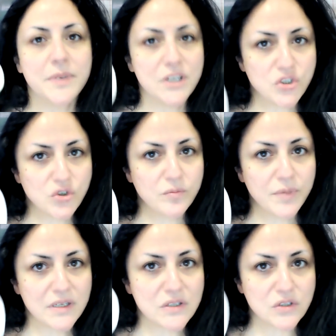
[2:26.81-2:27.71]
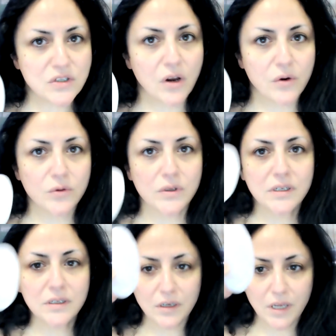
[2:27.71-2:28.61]
but it should be a stone.
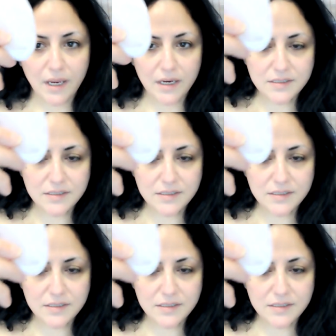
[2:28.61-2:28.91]
Okay,